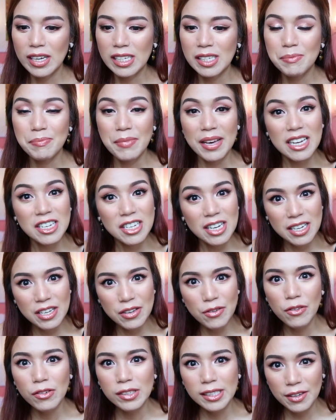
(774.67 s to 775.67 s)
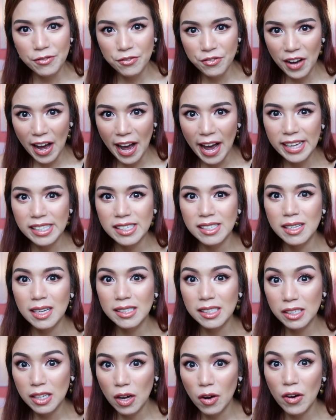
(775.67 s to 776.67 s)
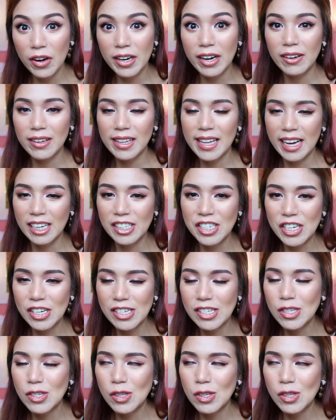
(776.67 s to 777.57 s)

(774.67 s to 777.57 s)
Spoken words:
Especially yung sa Bisque na Aura Collection.